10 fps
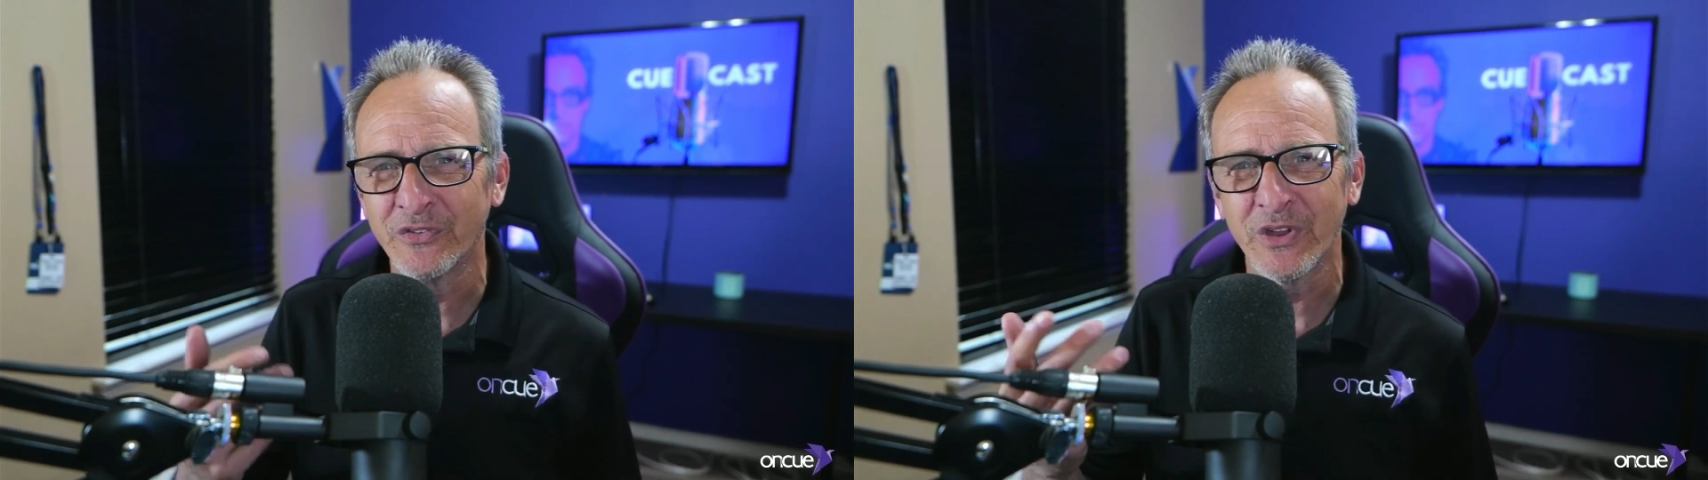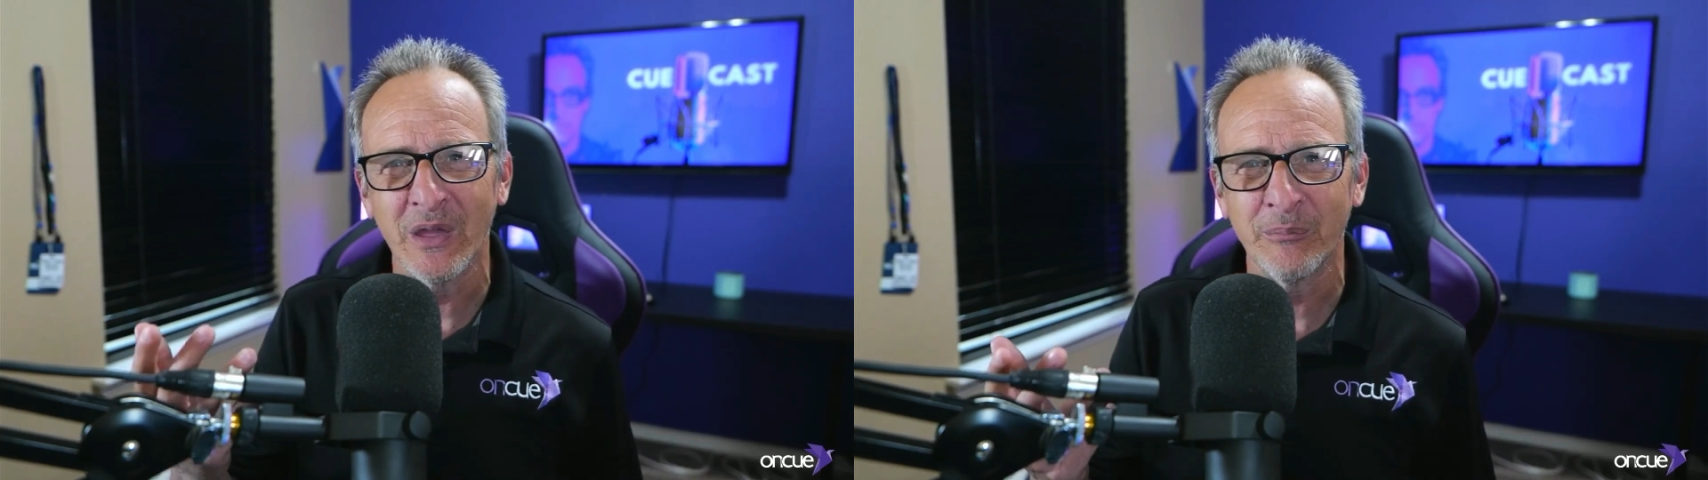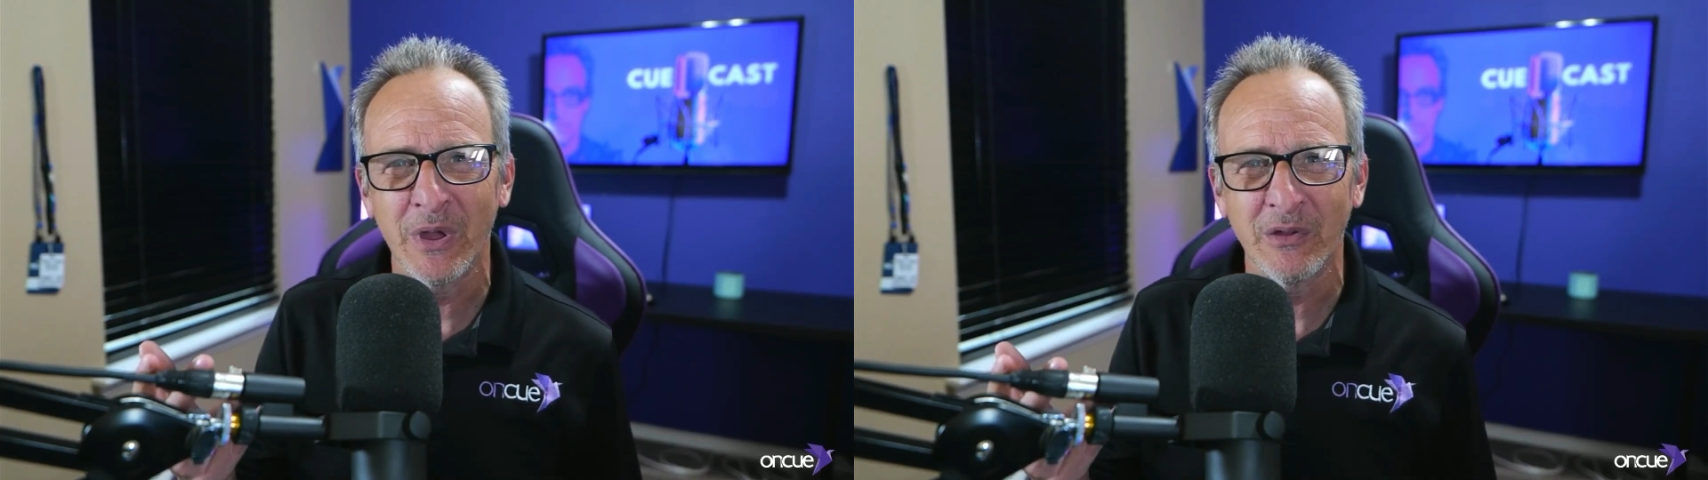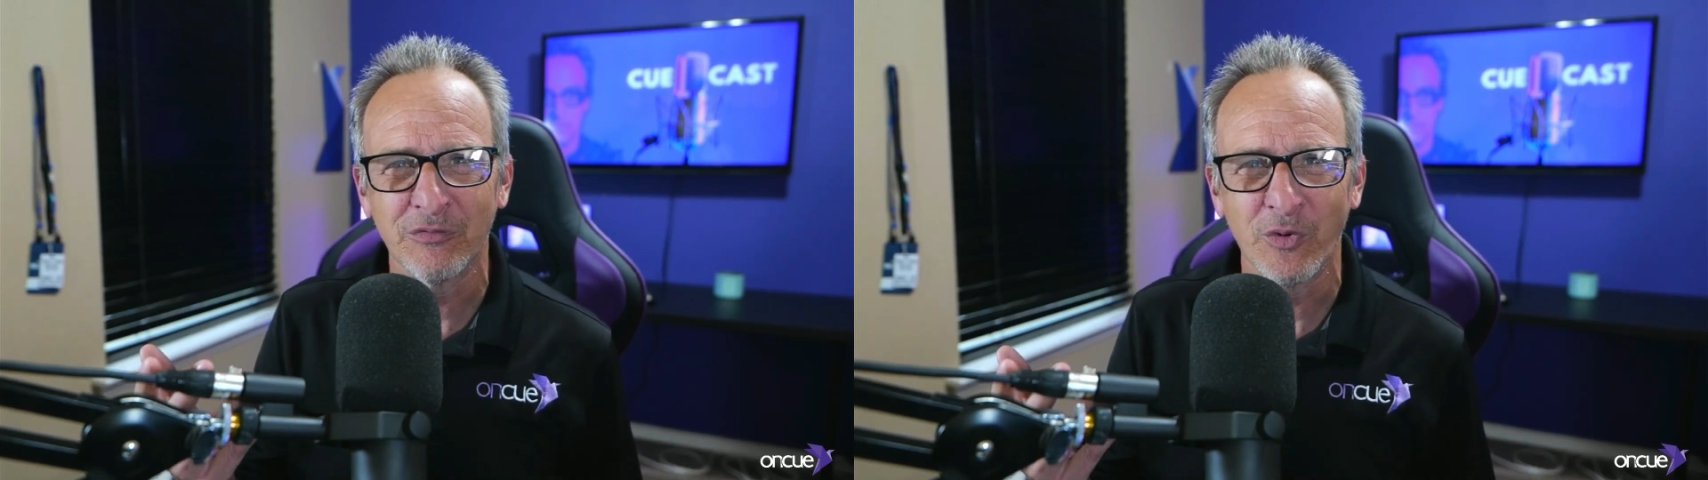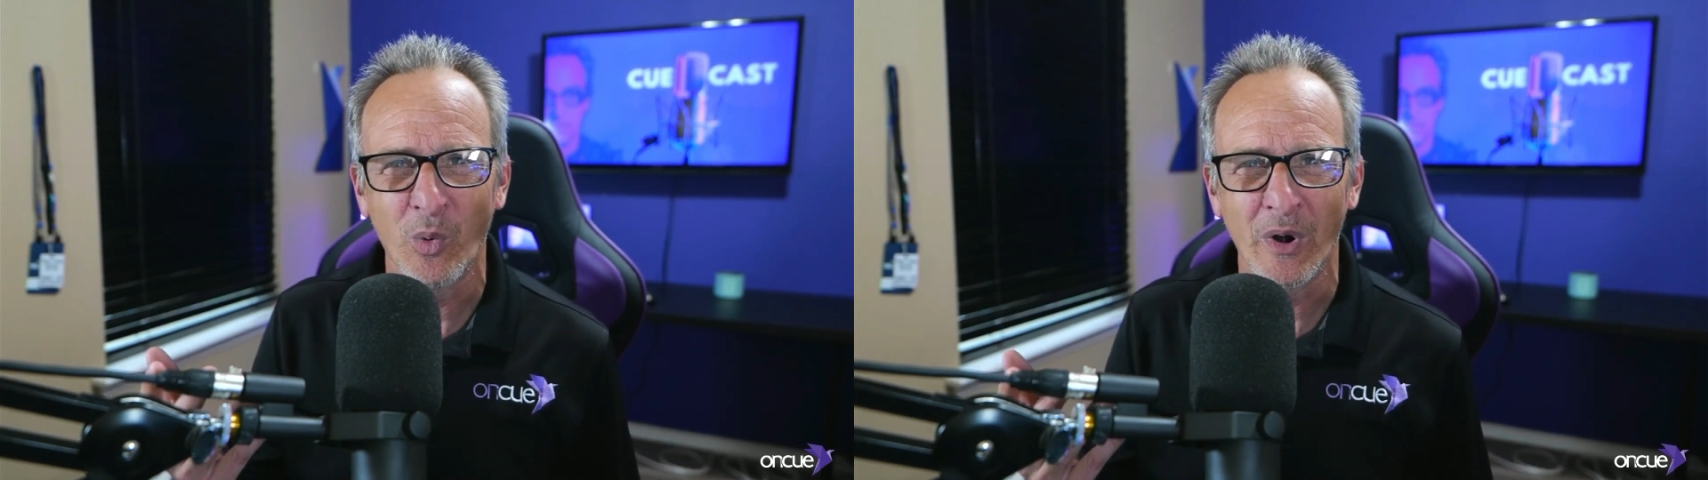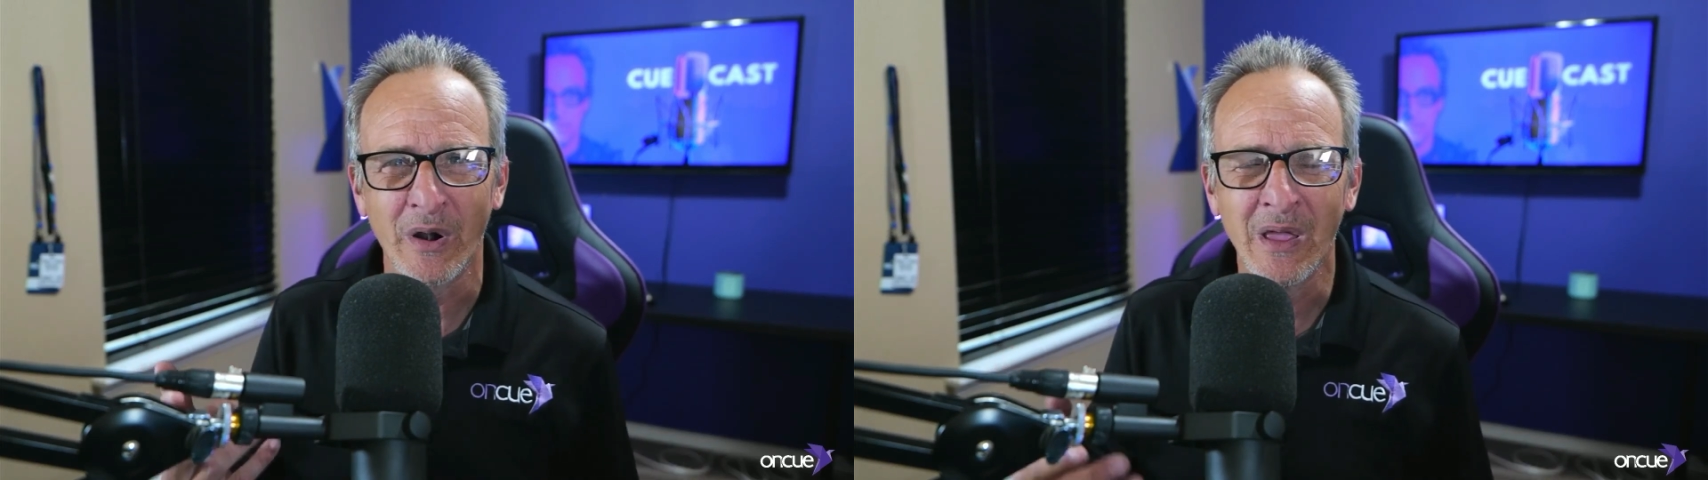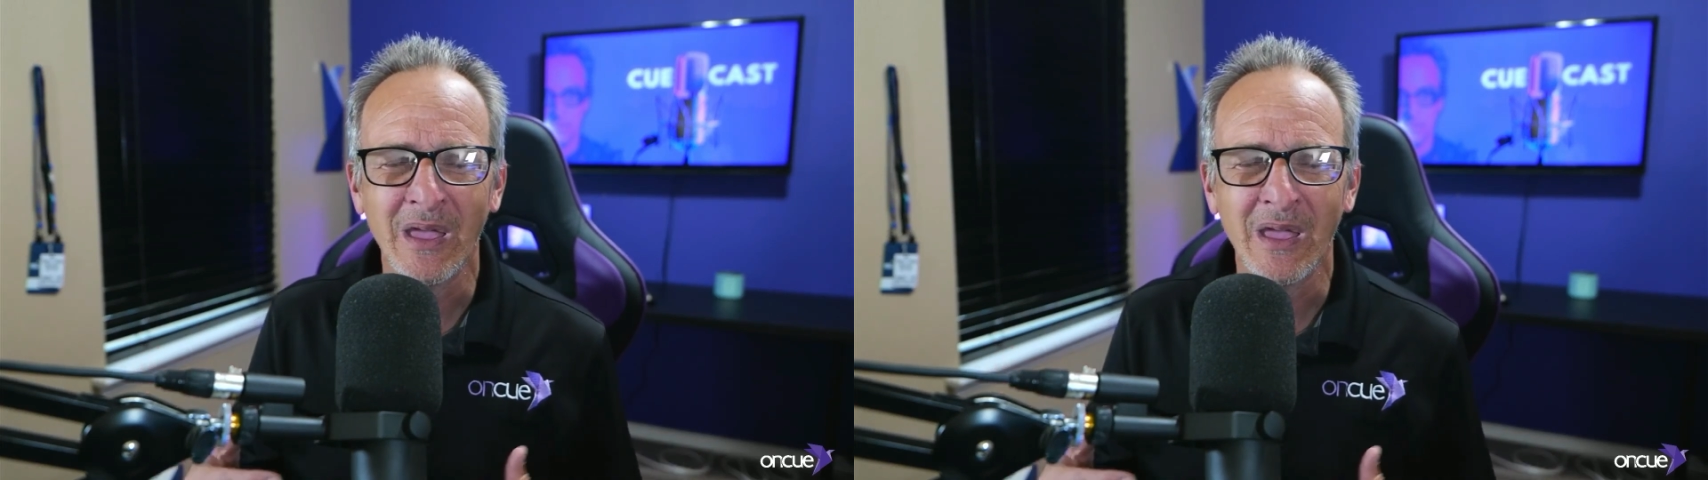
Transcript: to MPEG 4.